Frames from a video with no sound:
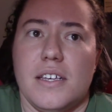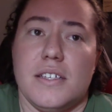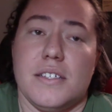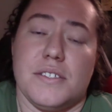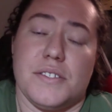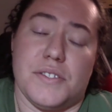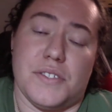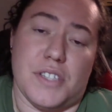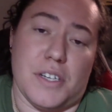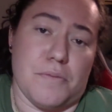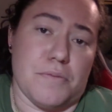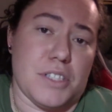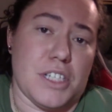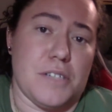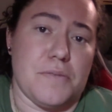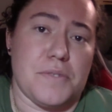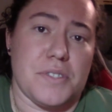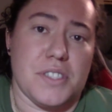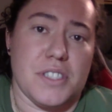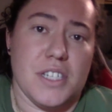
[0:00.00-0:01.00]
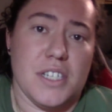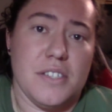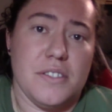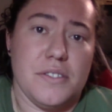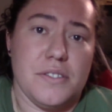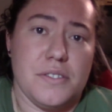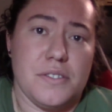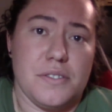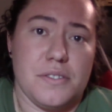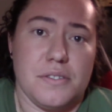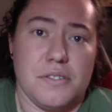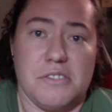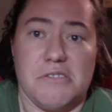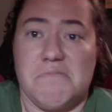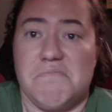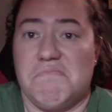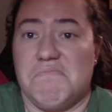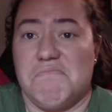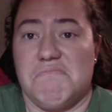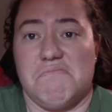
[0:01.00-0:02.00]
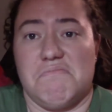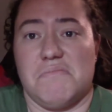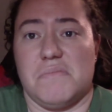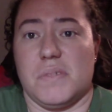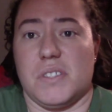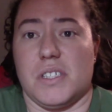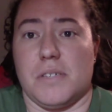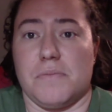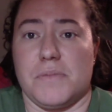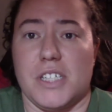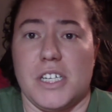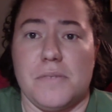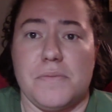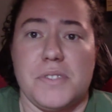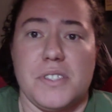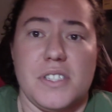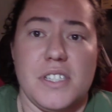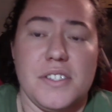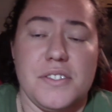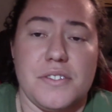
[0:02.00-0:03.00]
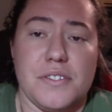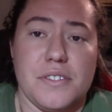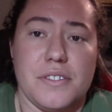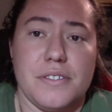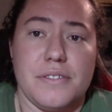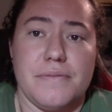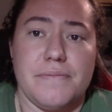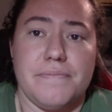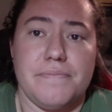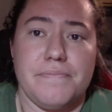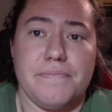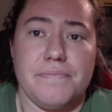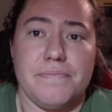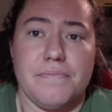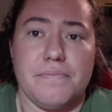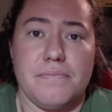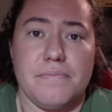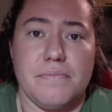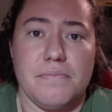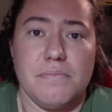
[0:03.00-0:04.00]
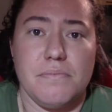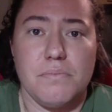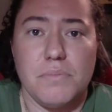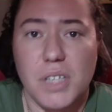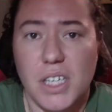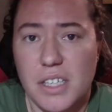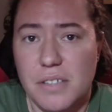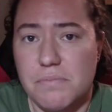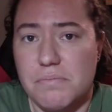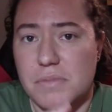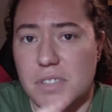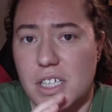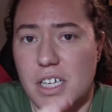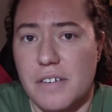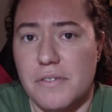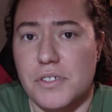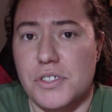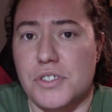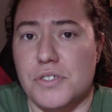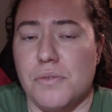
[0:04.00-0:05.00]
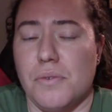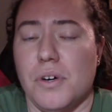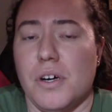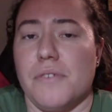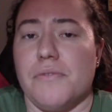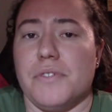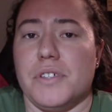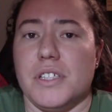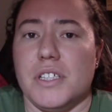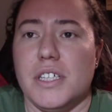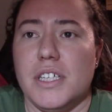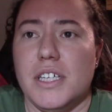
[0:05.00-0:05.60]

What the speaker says: Sometimes it does, sometimes it doesn't. But ever so often,